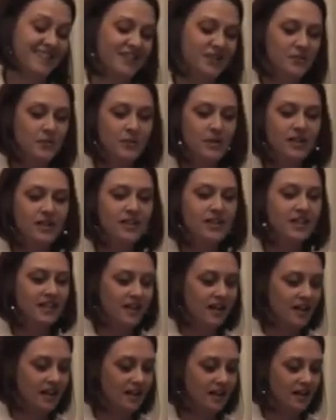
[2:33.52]
you
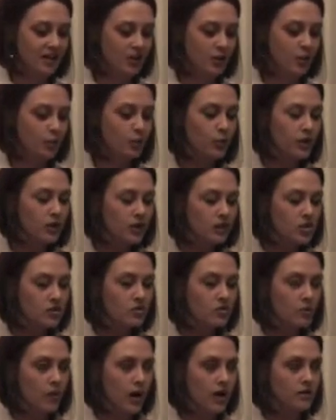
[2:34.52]
really
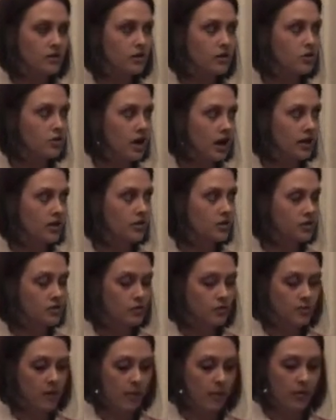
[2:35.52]
do want to try to just
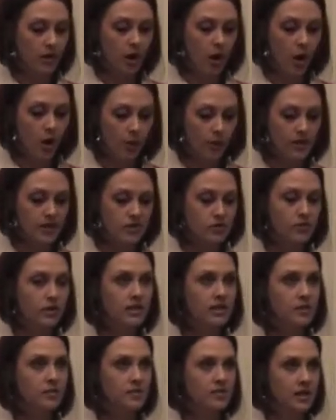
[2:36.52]
remember to always
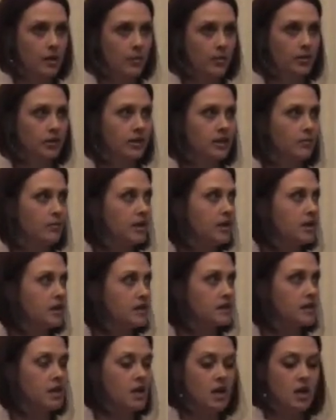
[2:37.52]
treat them separately,
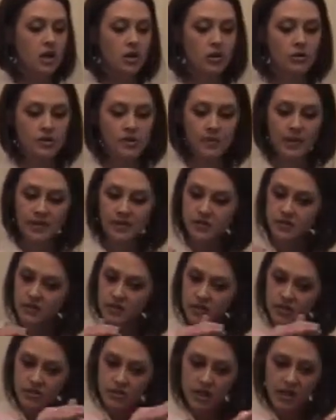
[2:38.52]
because your
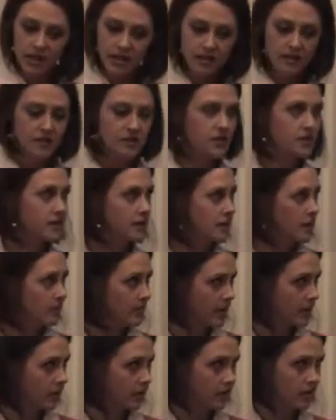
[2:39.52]
sponsoring train is just going to
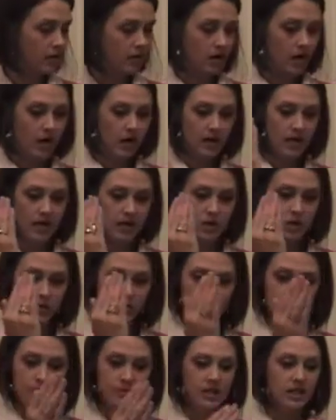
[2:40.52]
barrel along, and you
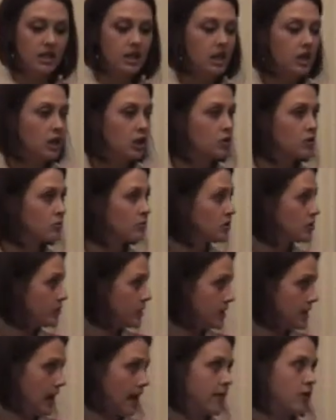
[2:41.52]
can be
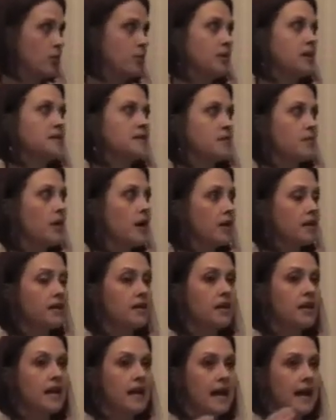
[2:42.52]
doing 9 OPs a month,
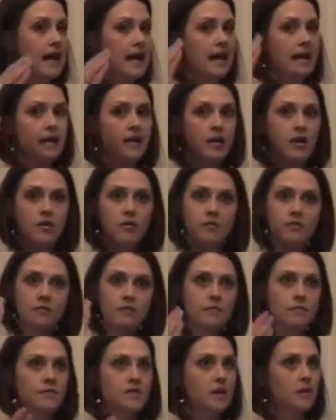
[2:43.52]
and
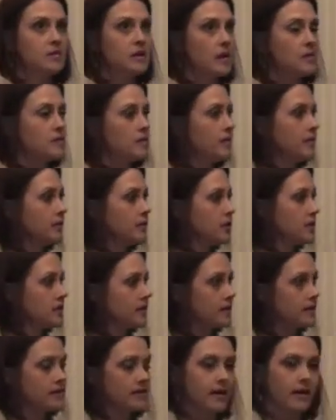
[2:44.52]
sometimes people
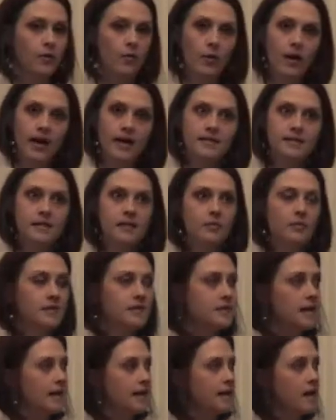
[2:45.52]
it's like, why isn't anyone
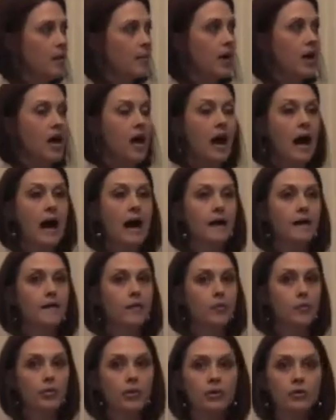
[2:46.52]
signing up? Out of
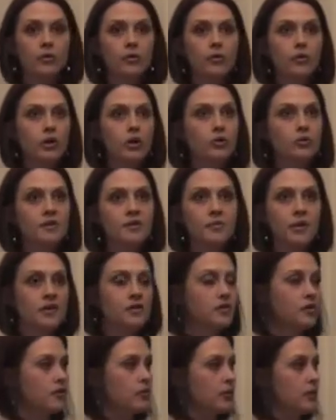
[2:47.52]
the blue, you'll
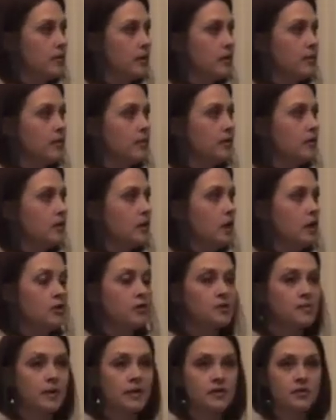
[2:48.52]
sponsor 3 people.
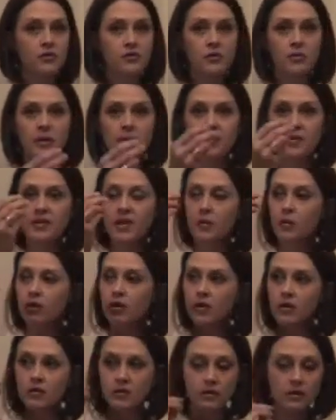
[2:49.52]
You'll sponsor 3 people that
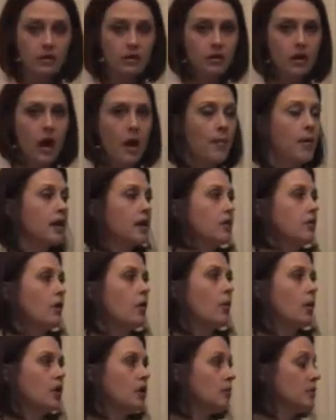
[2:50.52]
will come out of
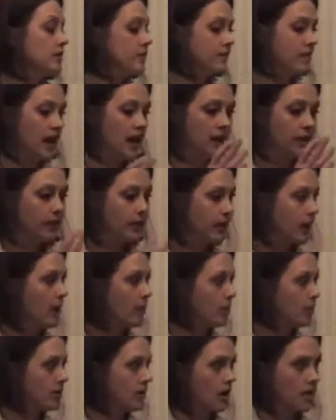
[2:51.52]
nowhere. You'll be following
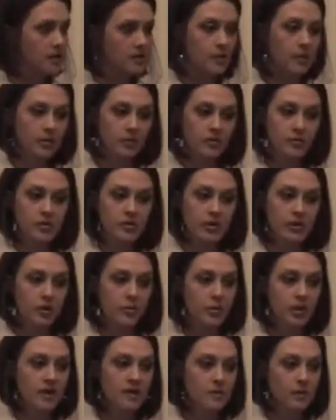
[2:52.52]
up with all these people you're doing
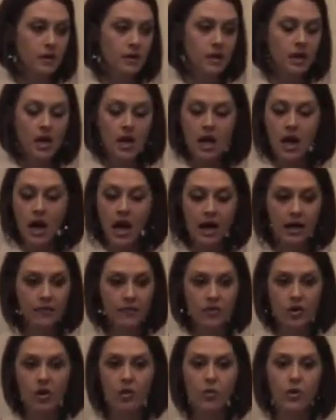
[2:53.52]
OPs with. Out
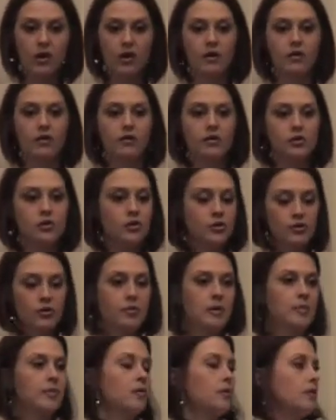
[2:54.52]
of nowhere, 2-3
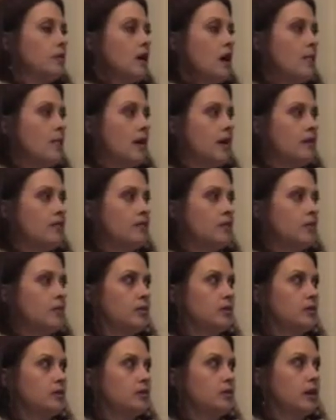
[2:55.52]
people will come out of the
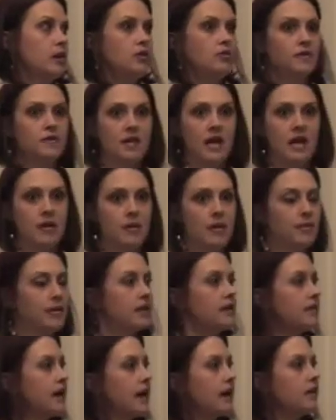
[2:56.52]
blue, and you'll sign them up
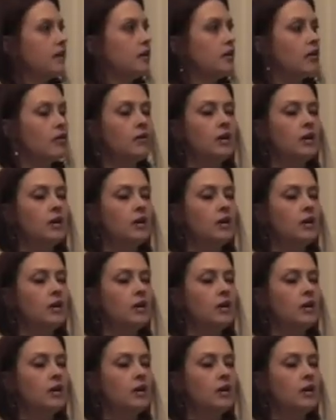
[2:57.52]
like that,